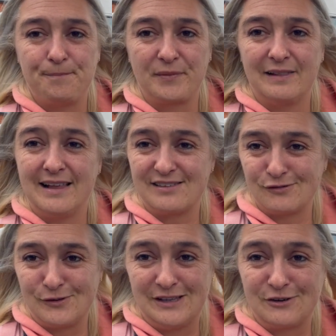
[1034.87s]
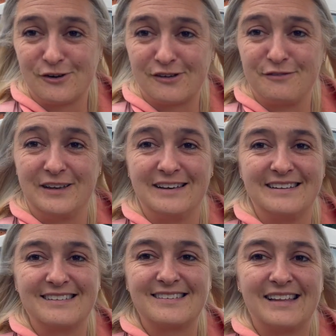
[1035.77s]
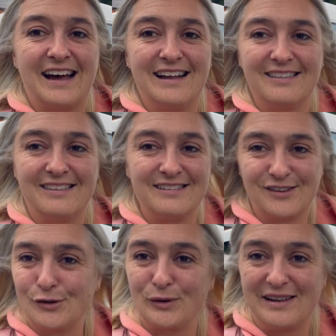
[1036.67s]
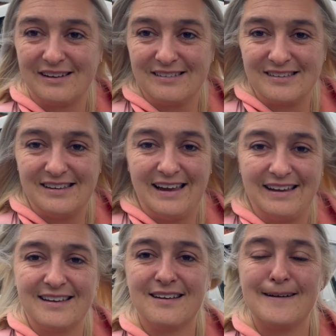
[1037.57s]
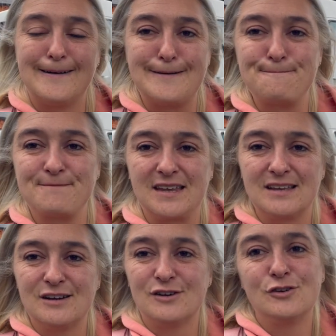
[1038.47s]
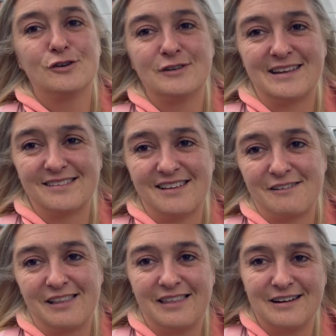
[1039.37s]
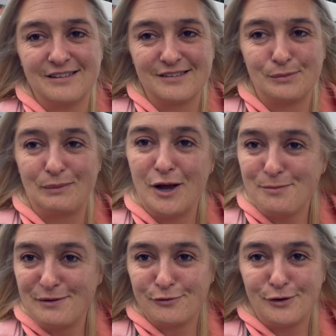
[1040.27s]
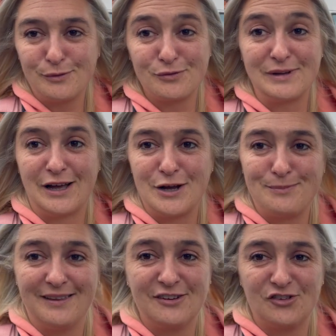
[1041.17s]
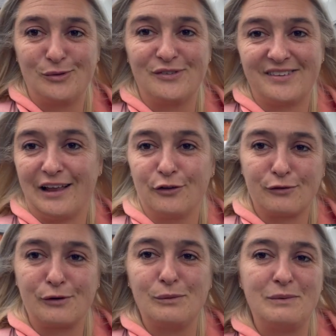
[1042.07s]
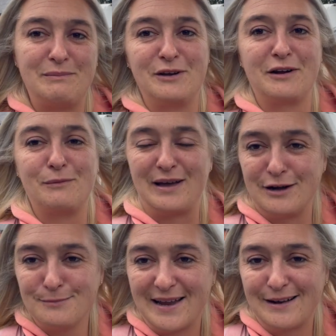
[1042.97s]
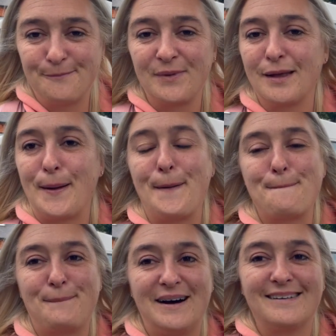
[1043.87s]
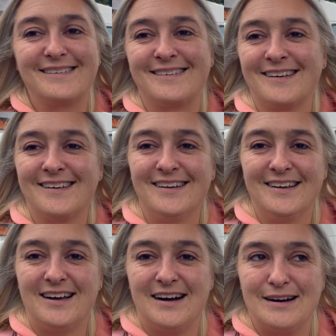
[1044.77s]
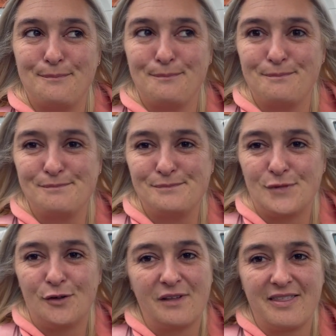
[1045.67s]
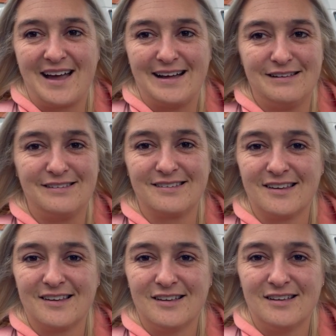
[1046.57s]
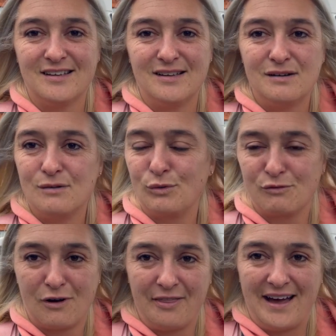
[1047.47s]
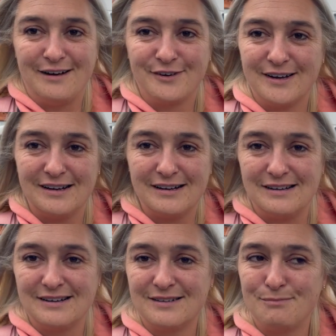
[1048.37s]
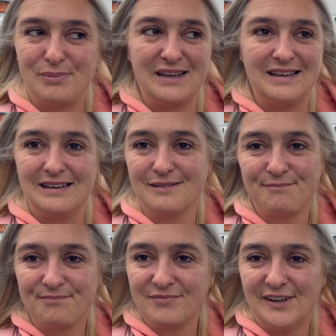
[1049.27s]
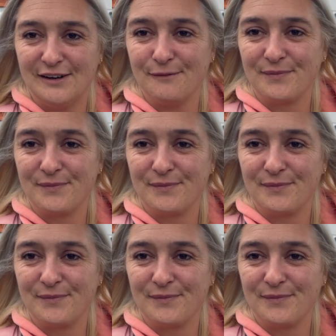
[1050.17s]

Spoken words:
let's really cross our fingers that this can all get done today. Not necessarily the answer we were hoping for. I was really hoping that she would have sailed through and we'd be on our way home now, but on the other hand, would rather have her be, you know,